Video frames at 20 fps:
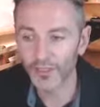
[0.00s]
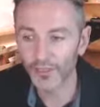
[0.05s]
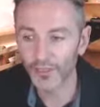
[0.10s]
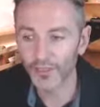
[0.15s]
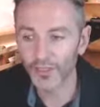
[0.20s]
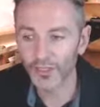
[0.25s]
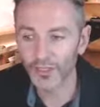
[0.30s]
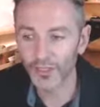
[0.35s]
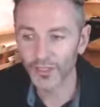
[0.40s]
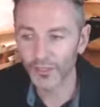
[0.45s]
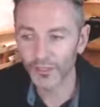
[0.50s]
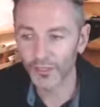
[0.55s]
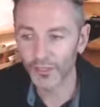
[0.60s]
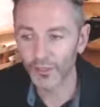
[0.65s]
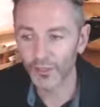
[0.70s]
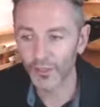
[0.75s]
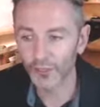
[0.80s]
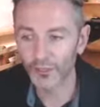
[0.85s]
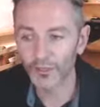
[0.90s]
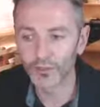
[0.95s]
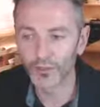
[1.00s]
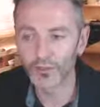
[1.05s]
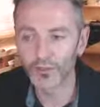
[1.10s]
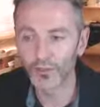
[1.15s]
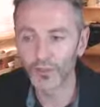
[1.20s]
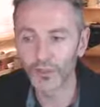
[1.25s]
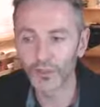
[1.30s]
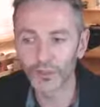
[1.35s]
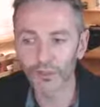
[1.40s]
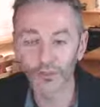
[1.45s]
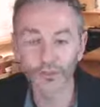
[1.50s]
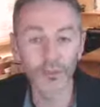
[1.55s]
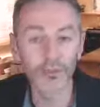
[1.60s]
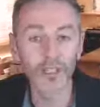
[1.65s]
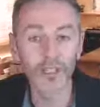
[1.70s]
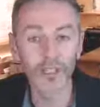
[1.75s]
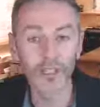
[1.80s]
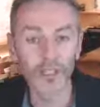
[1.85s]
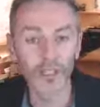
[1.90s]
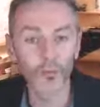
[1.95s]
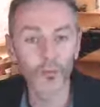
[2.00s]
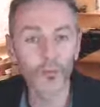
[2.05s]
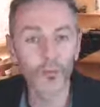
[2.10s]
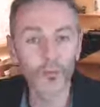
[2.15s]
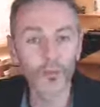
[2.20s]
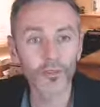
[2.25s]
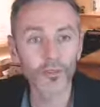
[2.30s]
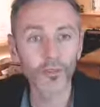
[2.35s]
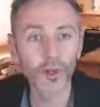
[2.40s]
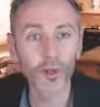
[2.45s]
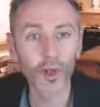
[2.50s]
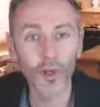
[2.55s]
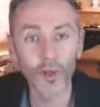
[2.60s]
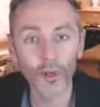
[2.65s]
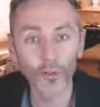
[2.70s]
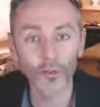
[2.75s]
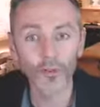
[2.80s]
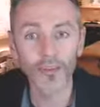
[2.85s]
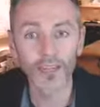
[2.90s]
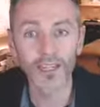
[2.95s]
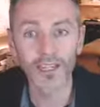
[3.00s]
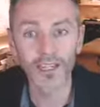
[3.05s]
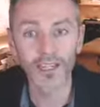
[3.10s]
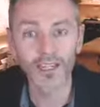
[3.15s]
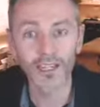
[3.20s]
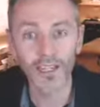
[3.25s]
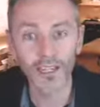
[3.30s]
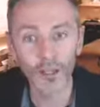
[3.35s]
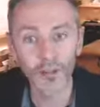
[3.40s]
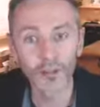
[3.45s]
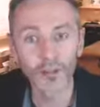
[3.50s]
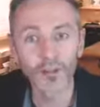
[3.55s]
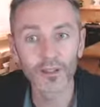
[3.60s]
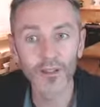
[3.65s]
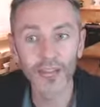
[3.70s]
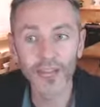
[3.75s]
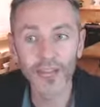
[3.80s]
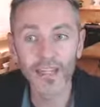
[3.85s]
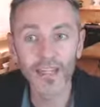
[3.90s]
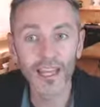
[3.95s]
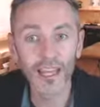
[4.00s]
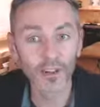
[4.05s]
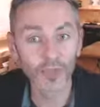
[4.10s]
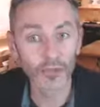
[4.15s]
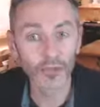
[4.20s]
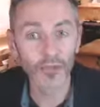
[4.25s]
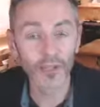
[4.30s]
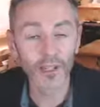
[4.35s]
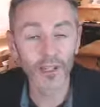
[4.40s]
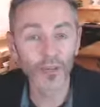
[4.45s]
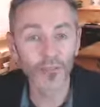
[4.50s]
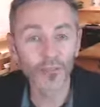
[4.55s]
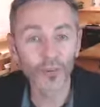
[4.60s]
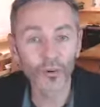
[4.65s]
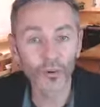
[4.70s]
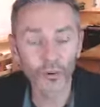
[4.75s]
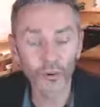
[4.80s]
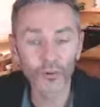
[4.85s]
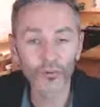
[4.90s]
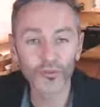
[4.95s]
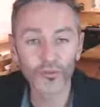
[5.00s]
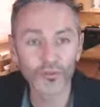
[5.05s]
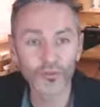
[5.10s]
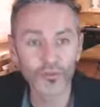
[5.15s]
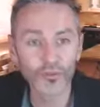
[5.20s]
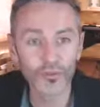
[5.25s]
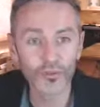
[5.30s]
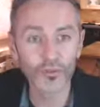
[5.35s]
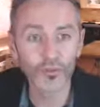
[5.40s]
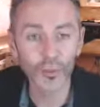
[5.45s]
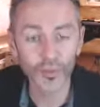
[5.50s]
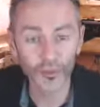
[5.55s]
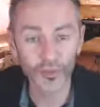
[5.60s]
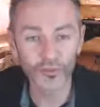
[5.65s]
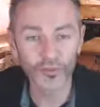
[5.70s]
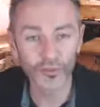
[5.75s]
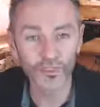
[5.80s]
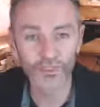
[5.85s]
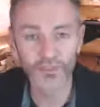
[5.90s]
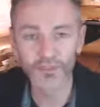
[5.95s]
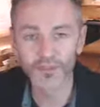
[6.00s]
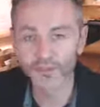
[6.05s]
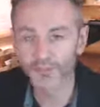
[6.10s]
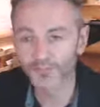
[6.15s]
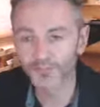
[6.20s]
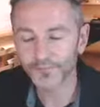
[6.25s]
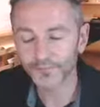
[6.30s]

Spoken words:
which I thought I would do with the hope that I can help everyone else also do more of this.